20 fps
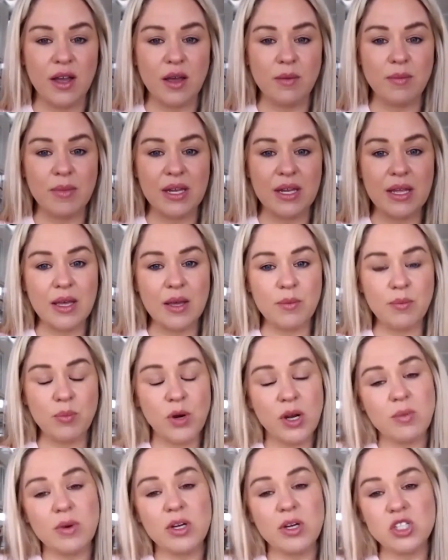I mean, it
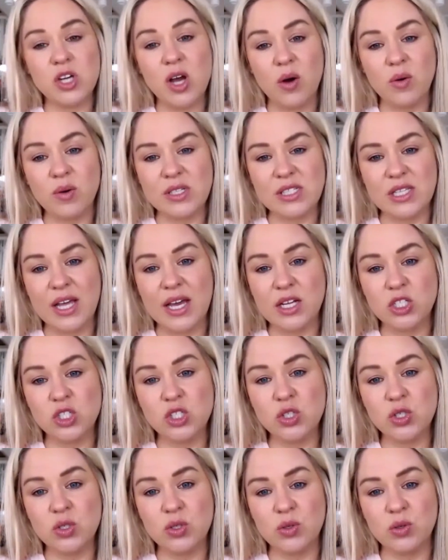pretty much always led
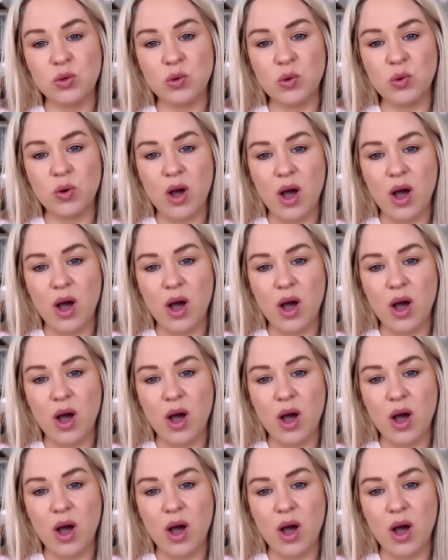to